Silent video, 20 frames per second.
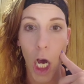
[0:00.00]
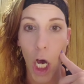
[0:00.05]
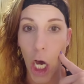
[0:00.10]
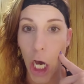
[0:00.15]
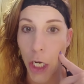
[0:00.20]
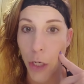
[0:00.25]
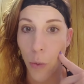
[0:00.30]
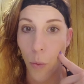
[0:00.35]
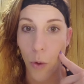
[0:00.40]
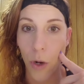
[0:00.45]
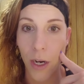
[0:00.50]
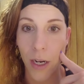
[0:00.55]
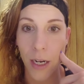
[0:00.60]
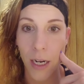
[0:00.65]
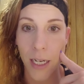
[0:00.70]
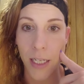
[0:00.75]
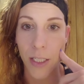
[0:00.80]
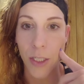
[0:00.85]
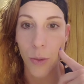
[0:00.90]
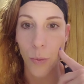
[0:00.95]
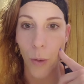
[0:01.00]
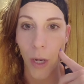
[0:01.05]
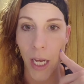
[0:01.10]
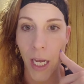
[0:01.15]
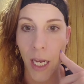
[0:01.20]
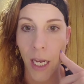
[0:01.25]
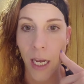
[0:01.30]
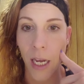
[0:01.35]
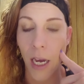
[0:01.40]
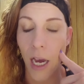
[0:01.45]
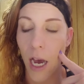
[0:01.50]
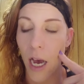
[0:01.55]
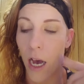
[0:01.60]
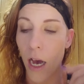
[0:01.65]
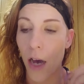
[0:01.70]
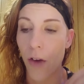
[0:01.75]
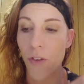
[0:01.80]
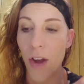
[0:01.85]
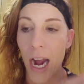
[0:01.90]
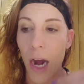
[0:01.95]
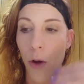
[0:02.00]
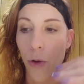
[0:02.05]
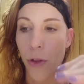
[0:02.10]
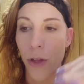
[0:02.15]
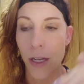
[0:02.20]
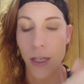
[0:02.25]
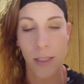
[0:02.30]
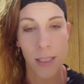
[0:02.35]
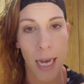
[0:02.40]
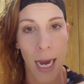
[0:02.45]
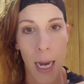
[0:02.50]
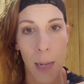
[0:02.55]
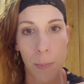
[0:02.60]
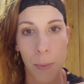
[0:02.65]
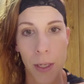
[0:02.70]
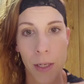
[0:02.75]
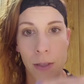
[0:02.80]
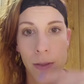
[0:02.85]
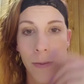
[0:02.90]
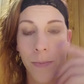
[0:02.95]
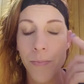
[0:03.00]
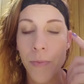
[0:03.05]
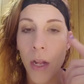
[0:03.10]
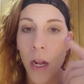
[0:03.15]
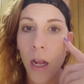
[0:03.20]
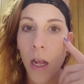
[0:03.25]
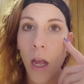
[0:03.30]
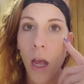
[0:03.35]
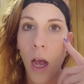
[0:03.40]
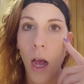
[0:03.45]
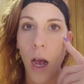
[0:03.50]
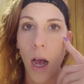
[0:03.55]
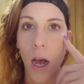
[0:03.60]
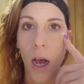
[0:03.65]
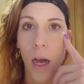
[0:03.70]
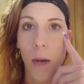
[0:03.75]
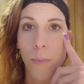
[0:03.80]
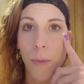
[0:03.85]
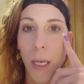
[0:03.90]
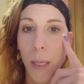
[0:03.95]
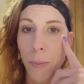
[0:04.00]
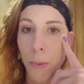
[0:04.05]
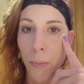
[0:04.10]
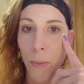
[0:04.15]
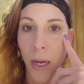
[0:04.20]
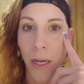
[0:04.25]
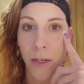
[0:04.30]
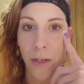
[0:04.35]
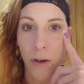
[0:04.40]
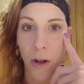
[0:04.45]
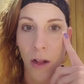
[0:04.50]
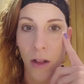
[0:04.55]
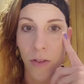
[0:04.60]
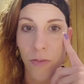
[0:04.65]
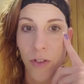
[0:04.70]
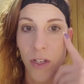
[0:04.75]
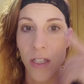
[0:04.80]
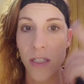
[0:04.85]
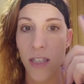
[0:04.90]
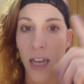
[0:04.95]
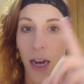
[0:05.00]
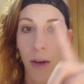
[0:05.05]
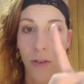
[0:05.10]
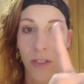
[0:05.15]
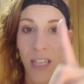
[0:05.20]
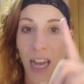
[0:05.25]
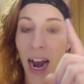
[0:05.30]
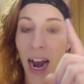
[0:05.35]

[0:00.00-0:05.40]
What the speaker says: unorganized way of how things happen. Keep in mind in all of this, I was